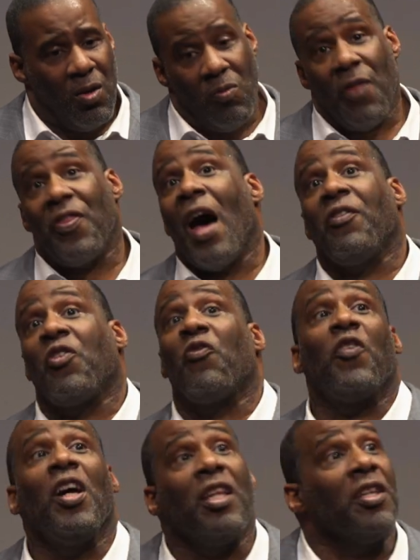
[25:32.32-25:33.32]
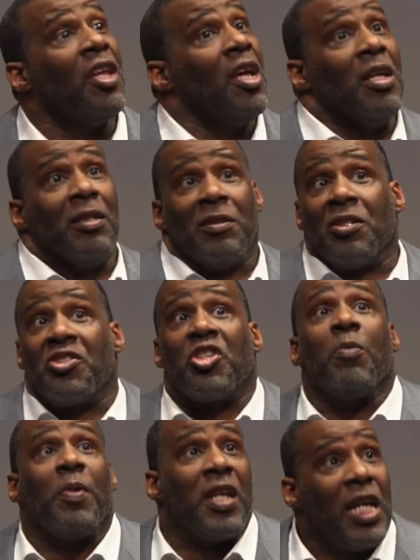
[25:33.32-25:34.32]
Without the villain, the
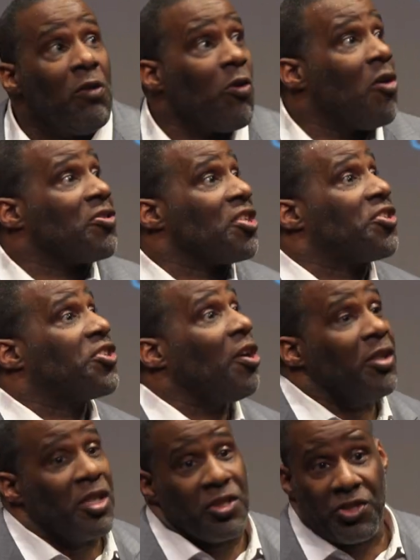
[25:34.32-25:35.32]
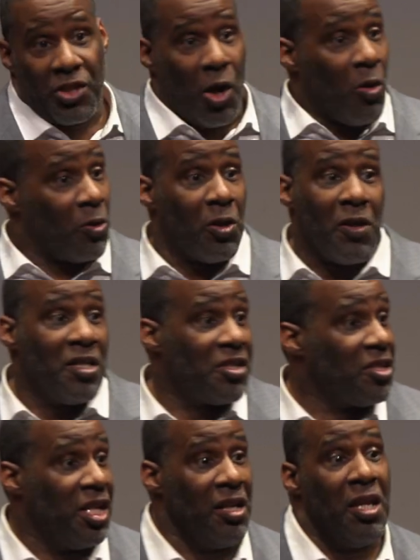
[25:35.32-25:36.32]
superhero is a circus show. You know,
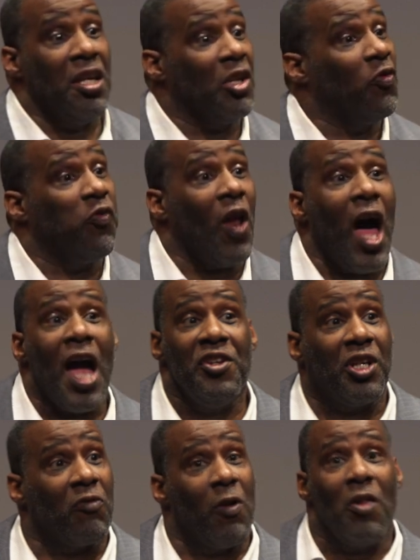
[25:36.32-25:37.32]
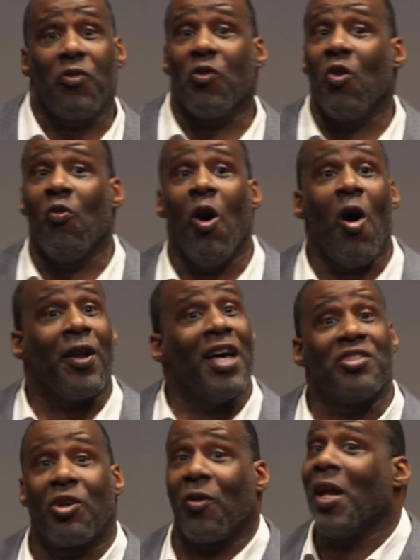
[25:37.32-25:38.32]
he can fly, he can run through a wall.
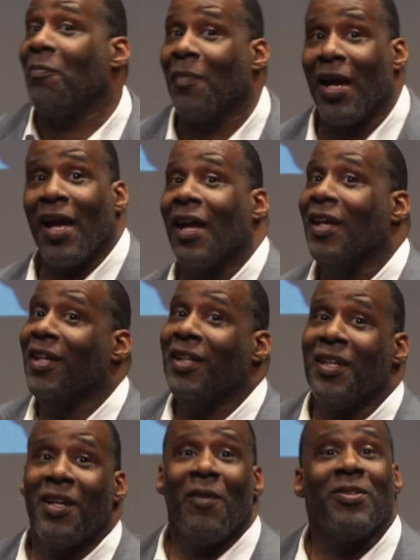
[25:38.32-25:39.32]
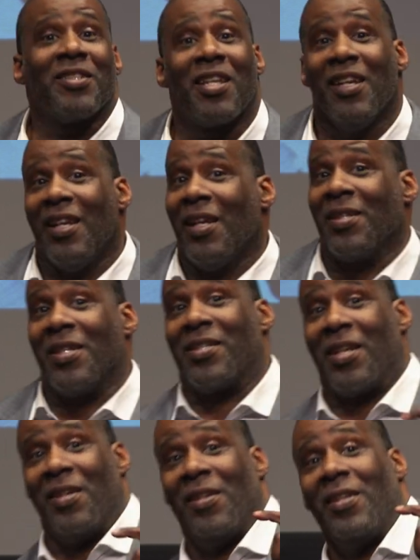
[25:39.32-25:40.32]
That's great, man. You know,
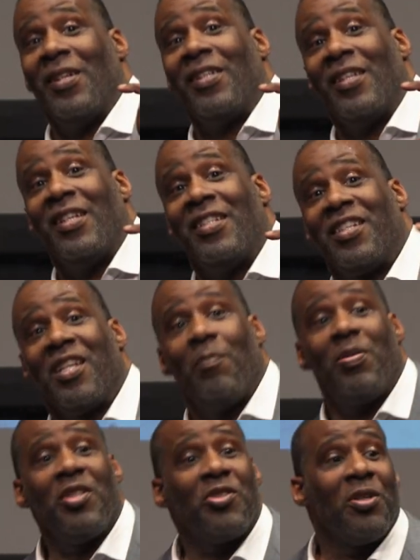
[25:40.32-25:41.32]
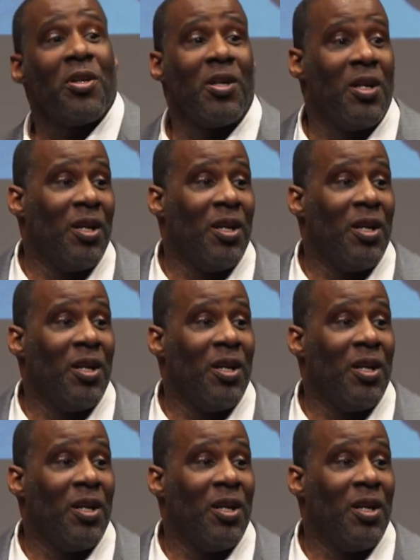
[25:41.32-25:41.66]
let's get a picture.